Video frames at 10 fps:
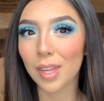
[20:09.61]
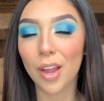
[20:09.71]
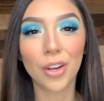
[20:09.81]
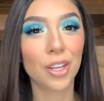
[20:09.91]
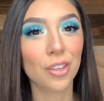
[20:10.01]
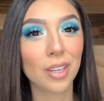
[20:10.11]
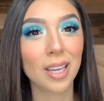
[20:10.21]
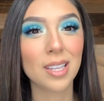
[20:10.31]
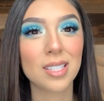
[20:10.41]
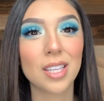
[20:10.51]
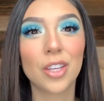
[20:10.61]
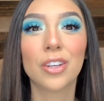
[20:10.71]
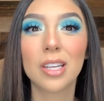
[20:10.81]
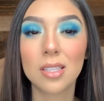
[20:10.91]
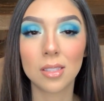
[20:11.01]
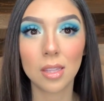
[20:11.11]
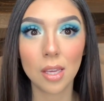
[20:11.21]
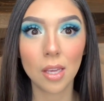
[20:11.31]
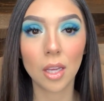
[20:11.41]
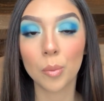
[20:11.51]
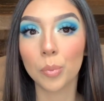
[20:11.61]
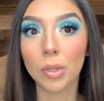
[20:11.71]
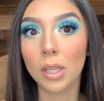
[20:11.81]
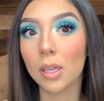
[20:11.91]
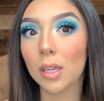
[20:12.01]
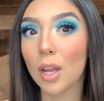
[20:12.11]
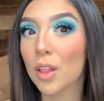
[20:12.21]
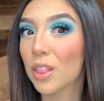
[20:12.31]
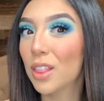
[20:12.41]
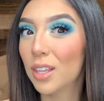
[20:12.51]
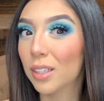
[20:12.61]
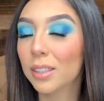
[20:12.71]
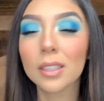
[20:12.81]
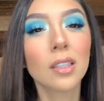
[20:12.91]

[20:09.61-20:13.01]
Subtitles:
Alright, you guys, here is the completed look.